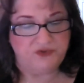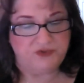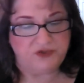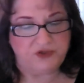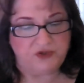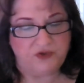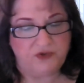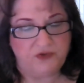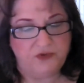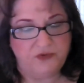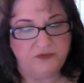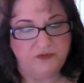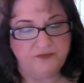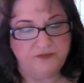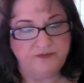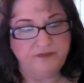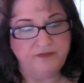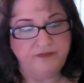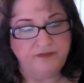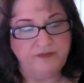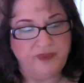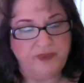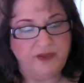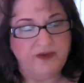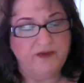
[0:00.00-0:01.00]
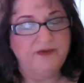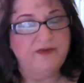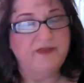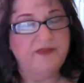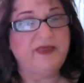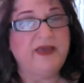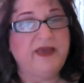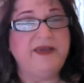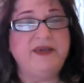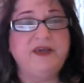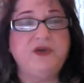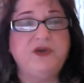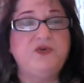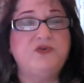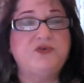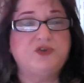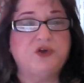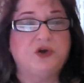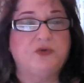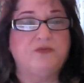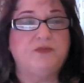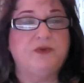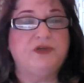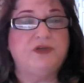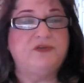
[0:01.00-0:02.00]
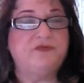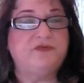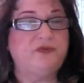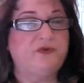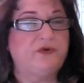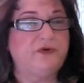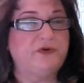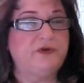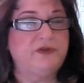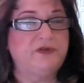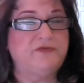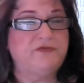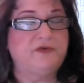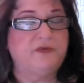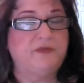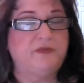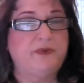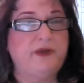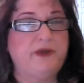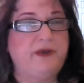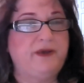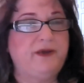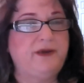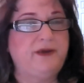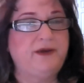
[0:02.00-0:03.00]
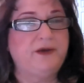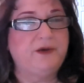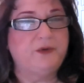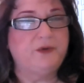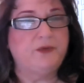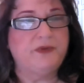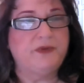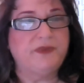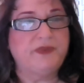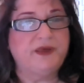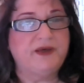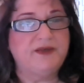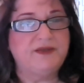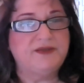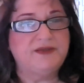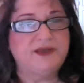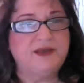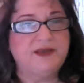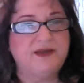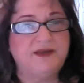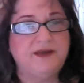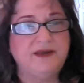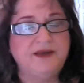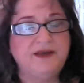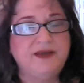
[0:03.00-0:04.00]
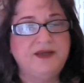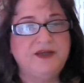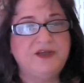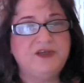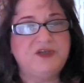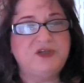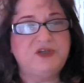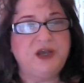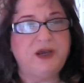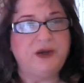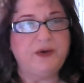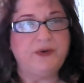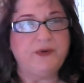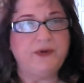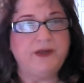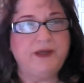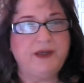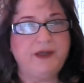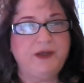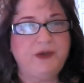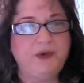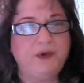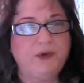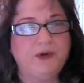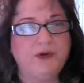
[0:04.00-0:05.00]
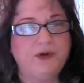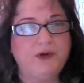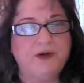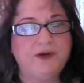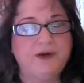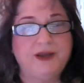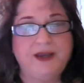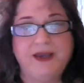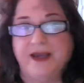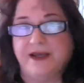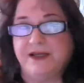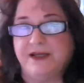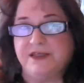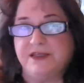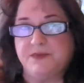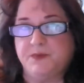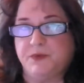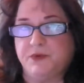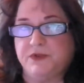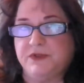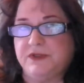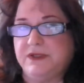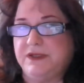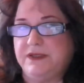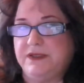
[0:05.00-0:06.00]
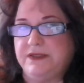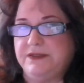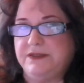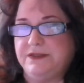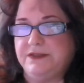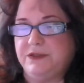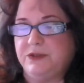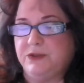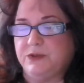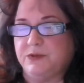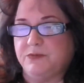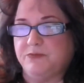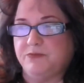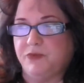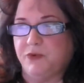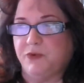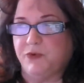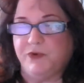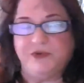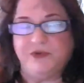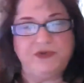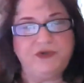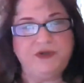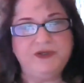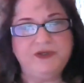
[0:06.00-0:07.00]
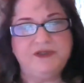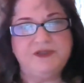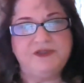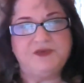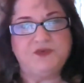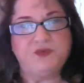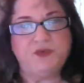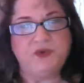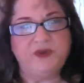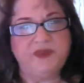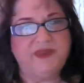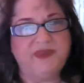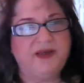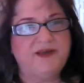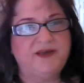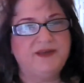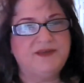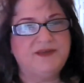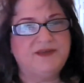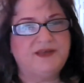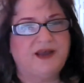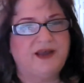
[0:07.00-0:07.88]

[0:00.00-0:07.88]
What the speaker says: So Thank you so much, Florence, for being here with us and sharing your expertise, your brilliance with us.